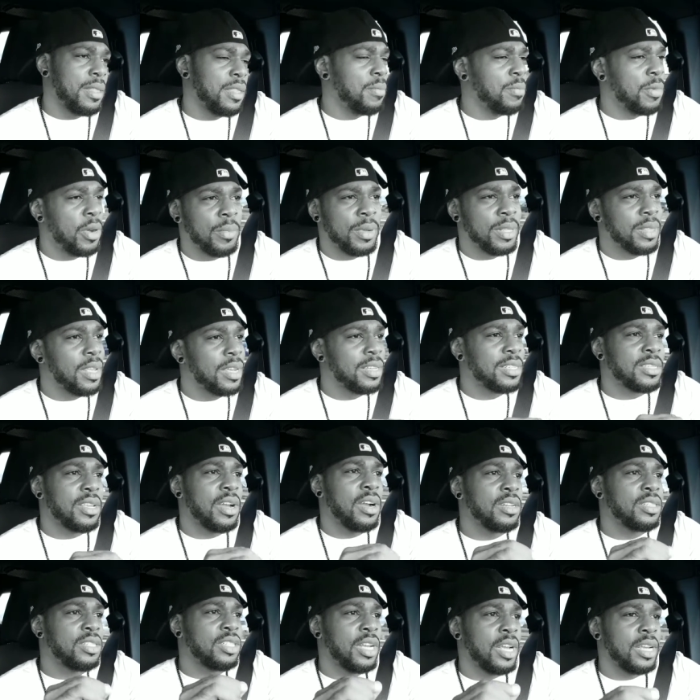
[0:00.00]
the moment they
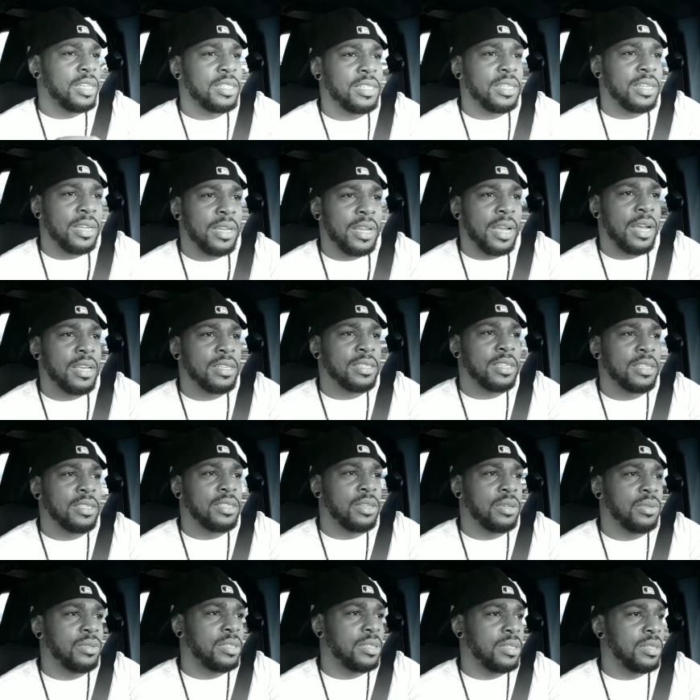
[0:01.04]
start changing the
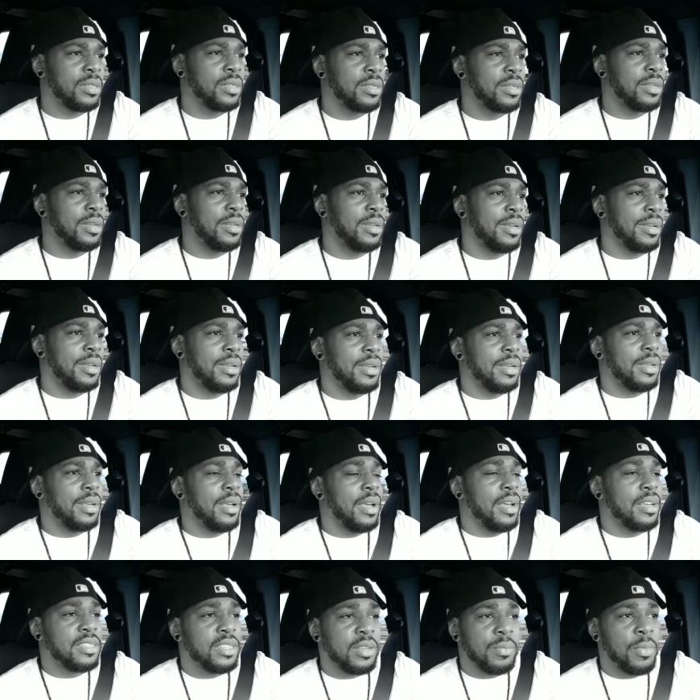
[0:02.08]
Constitution,
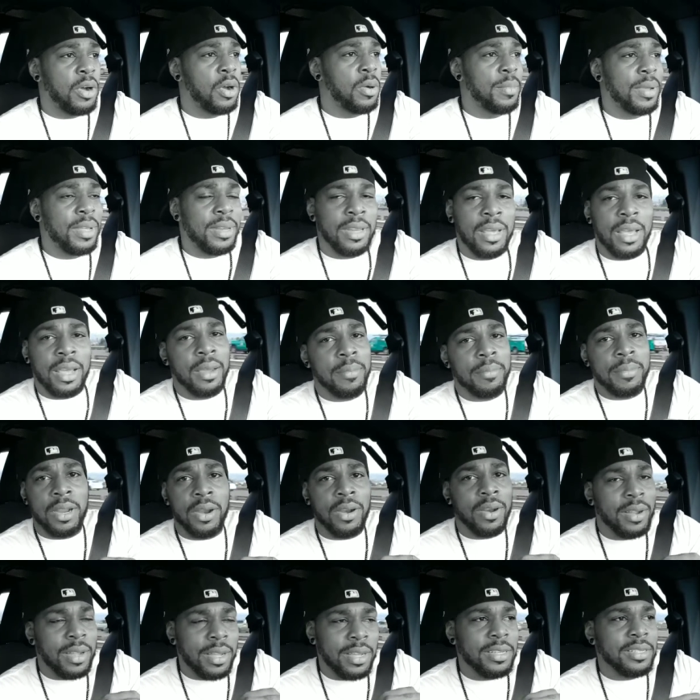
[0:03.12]
is a moment that
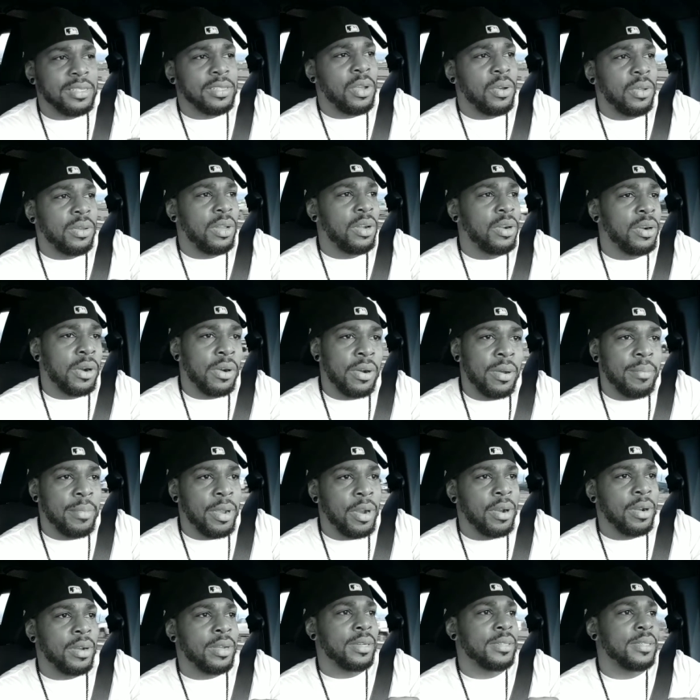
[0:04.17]
America is no longer
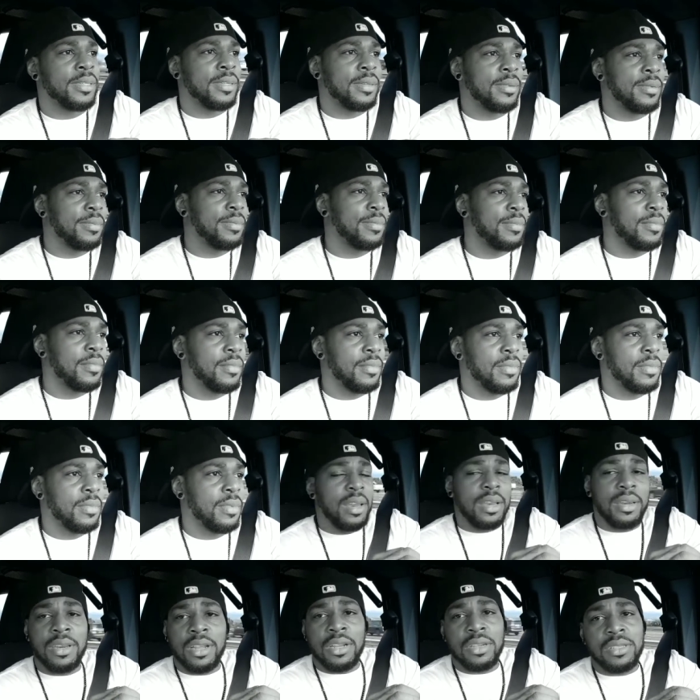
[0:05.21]
America.
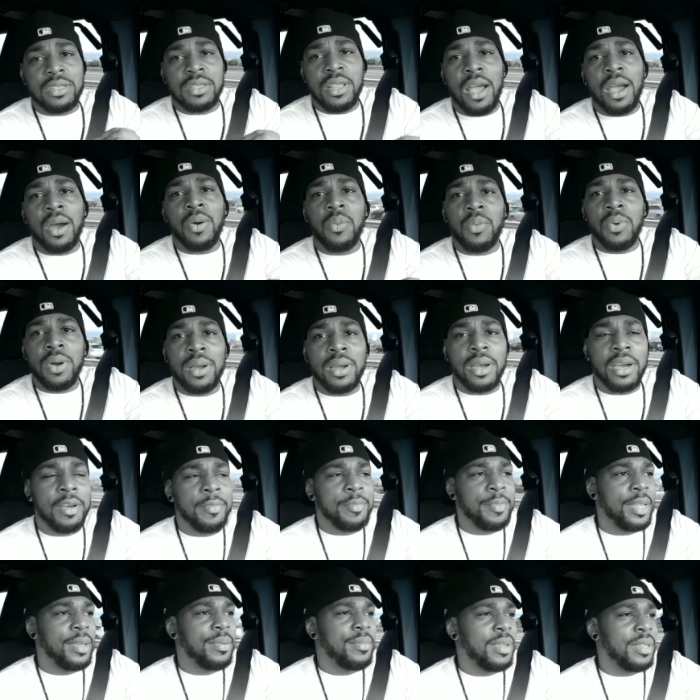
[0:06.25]
There's not one
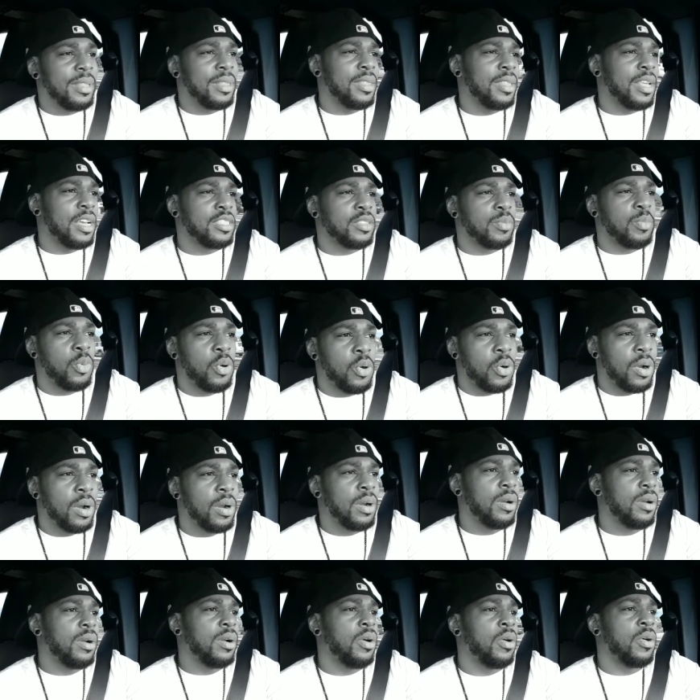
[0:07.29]
amendment that's
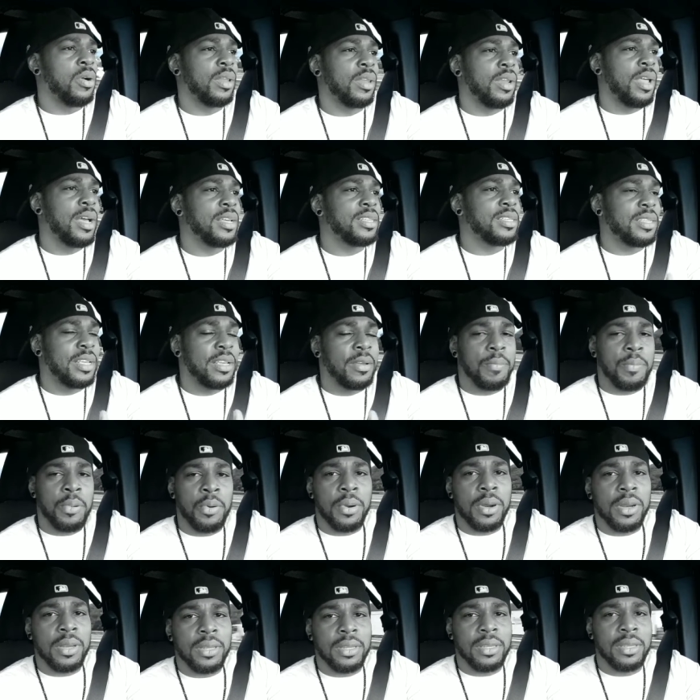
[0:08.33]
more or less
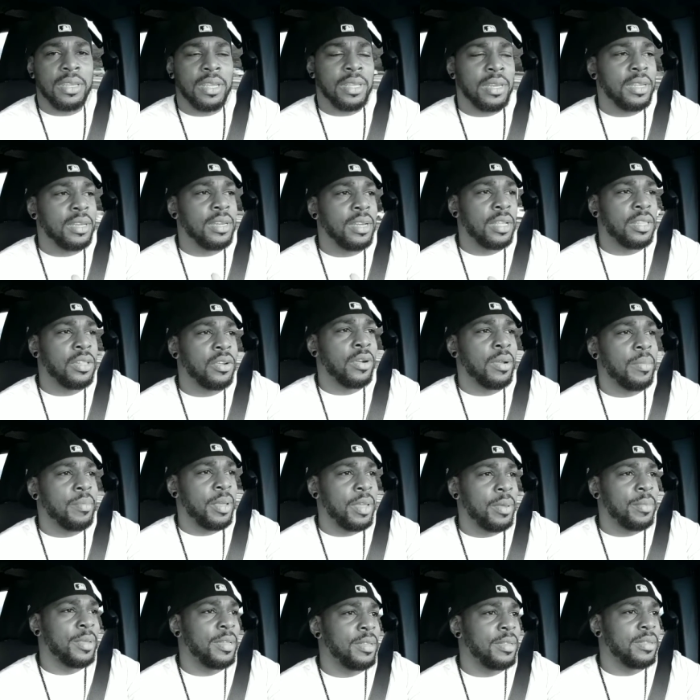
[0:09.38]
important than another
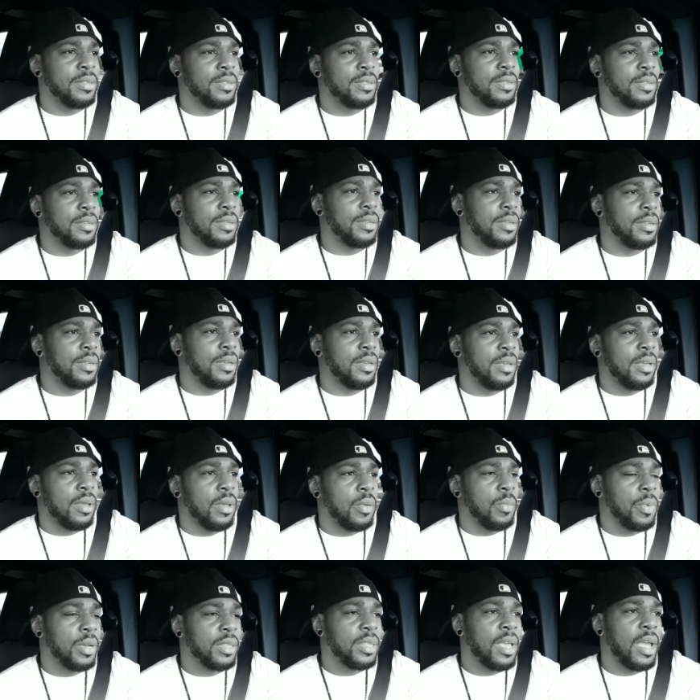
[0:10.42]
amendment,
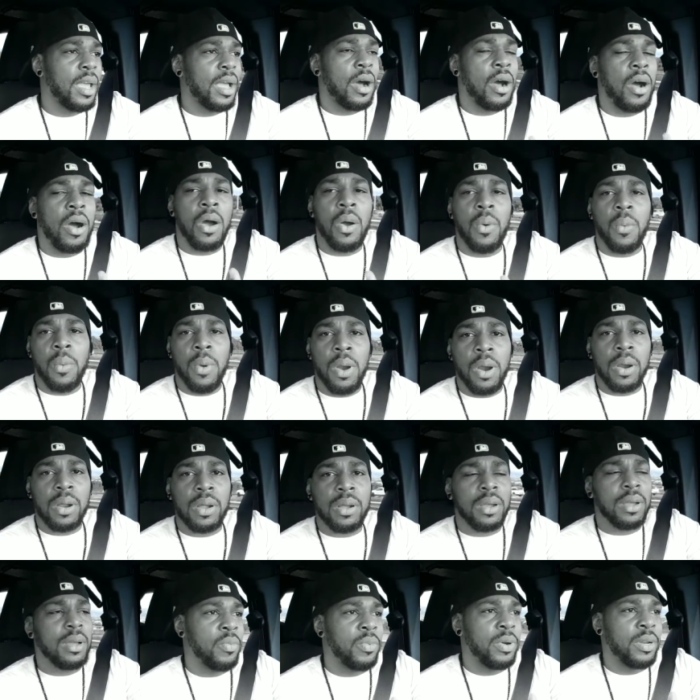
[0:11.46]
but they all work
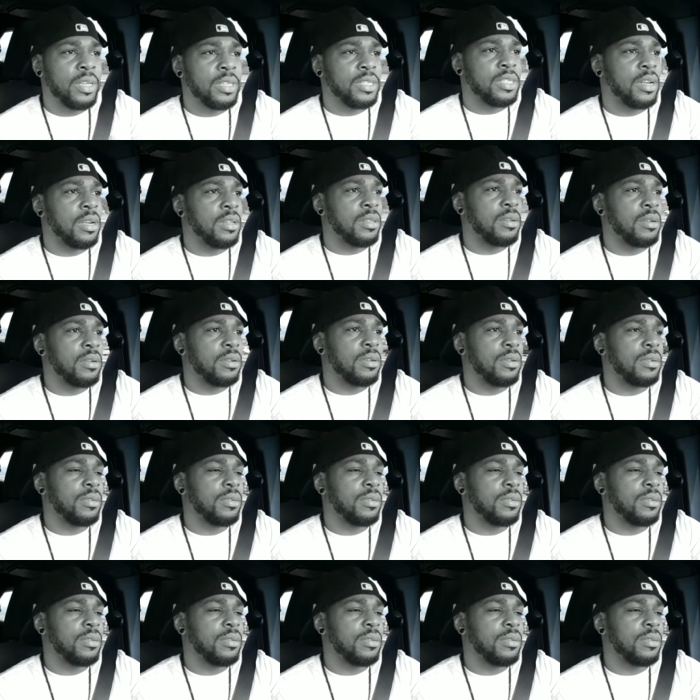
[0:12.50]
with each other.